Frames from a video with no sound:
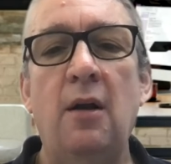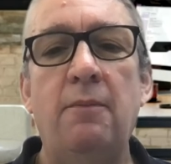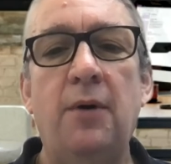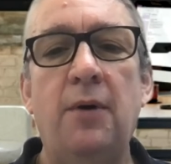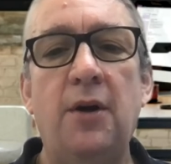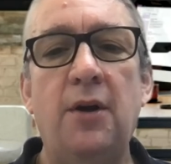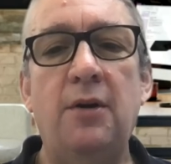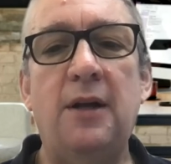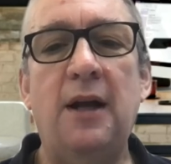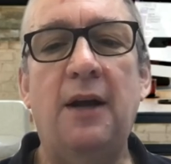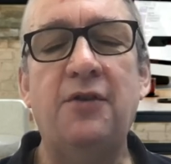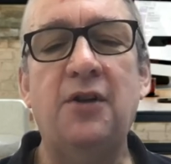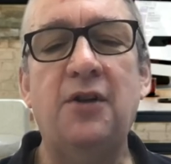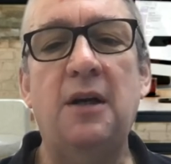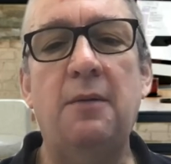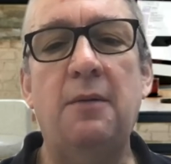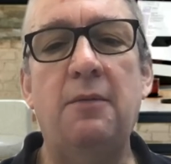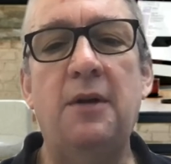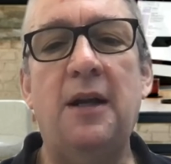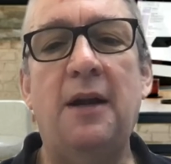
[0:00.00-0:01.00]
but you'd have to
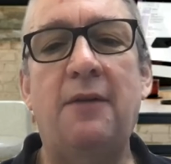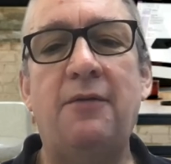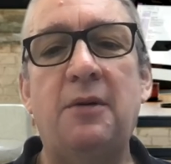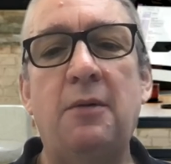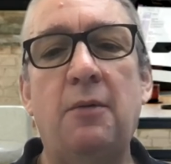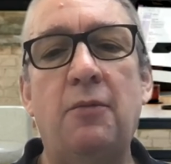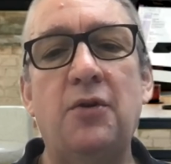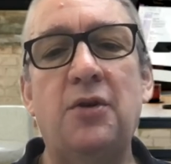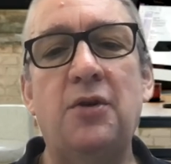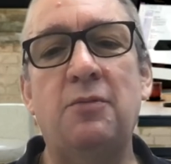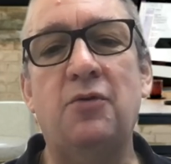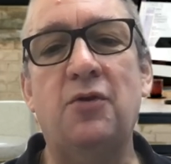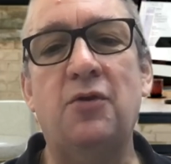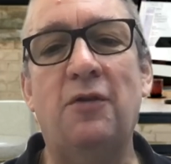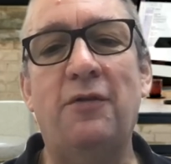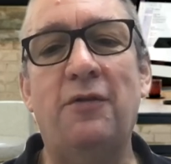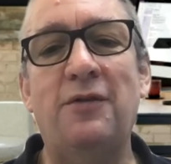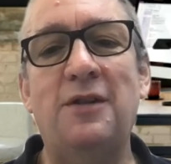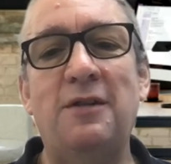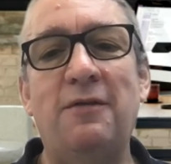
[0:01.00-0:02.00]
come up with some
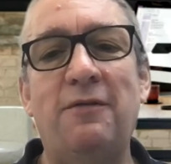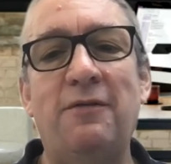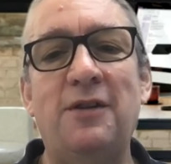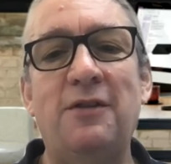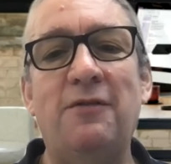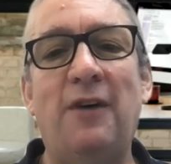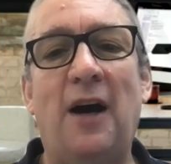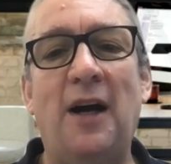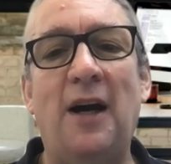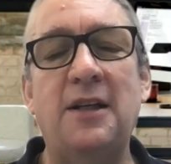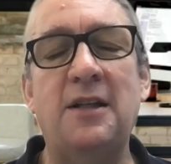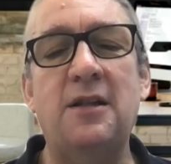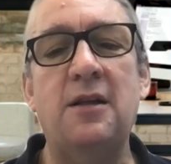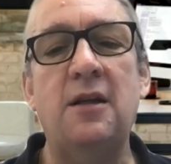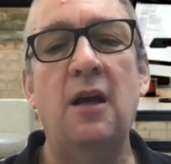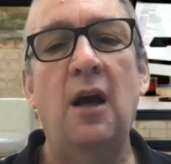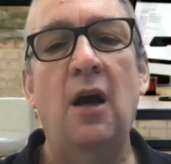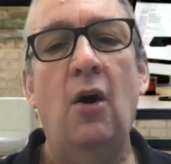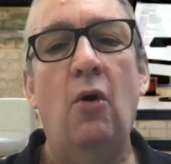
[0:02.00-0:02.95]
sort of device.